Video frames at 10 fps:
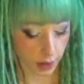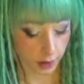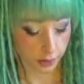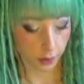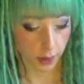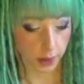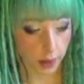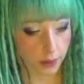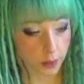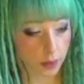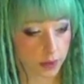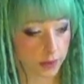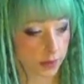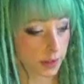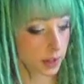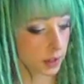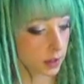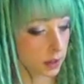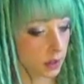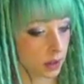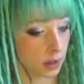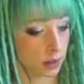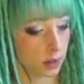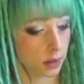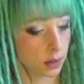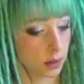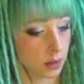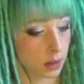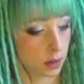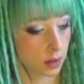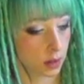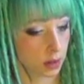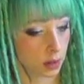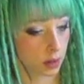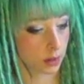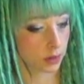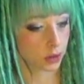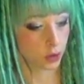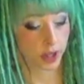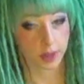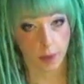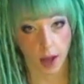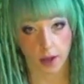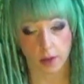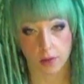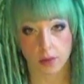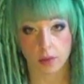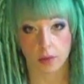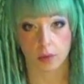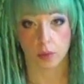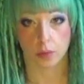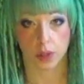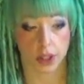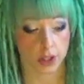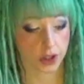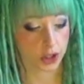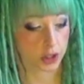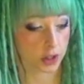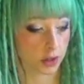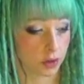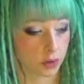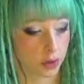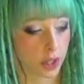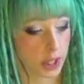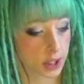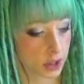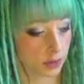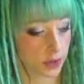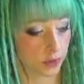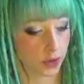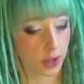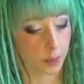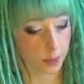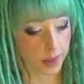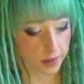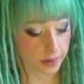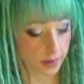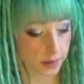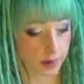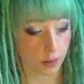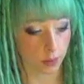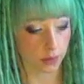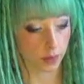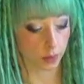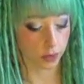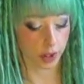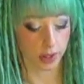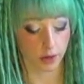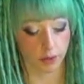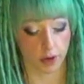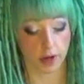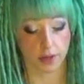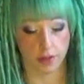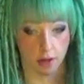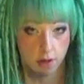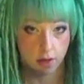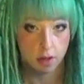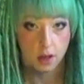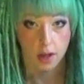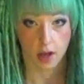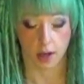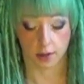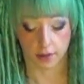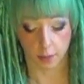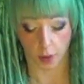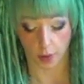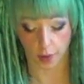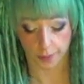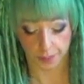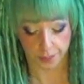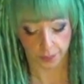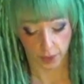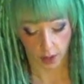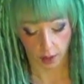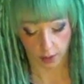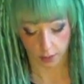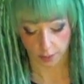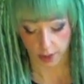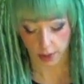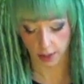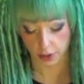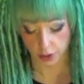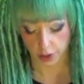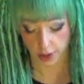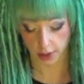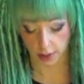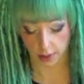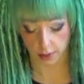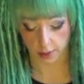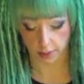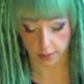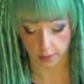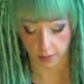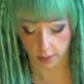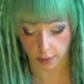So I can either stick it in the trade pile, which usually get shelved differently, but because this is an old school trade, they're very thin and small, and it actually is,